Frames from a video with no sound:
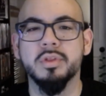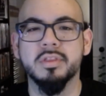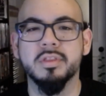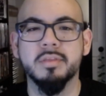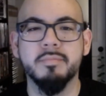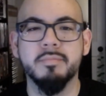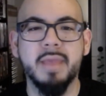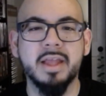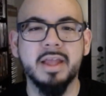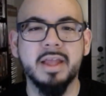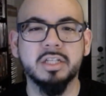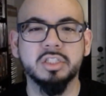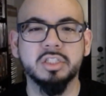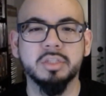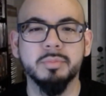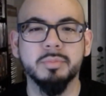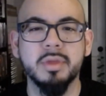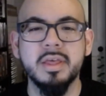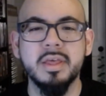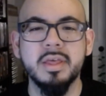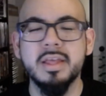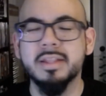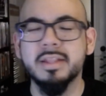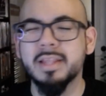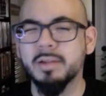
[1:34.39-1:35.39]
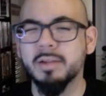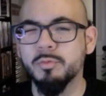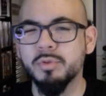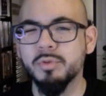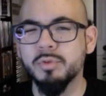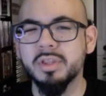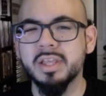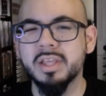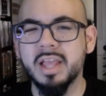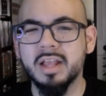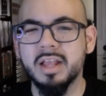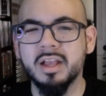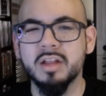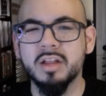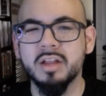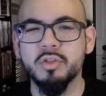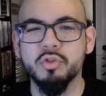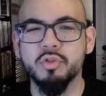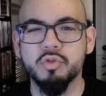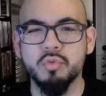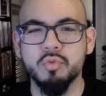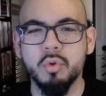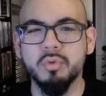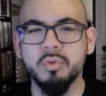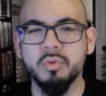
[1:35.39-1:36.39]
A matchup that really had gotten
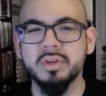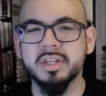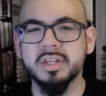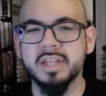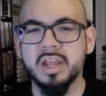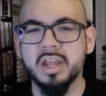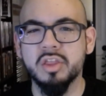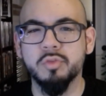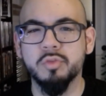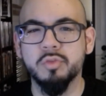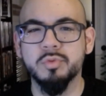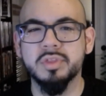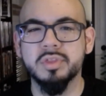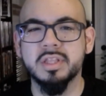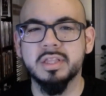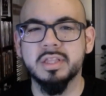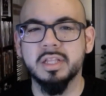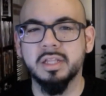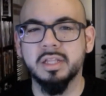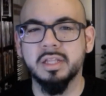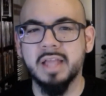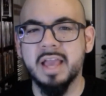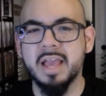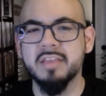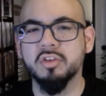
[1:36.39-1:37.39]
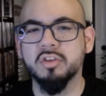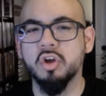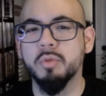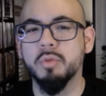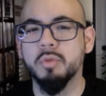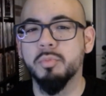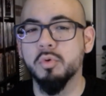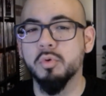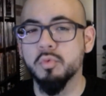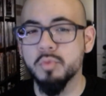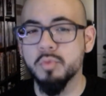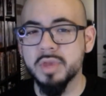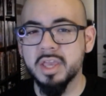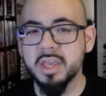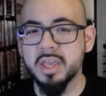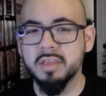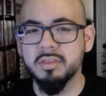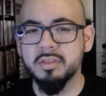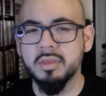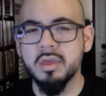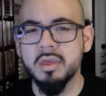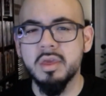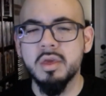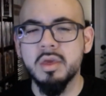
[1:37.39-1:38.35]
thrown together within the last couple weeks.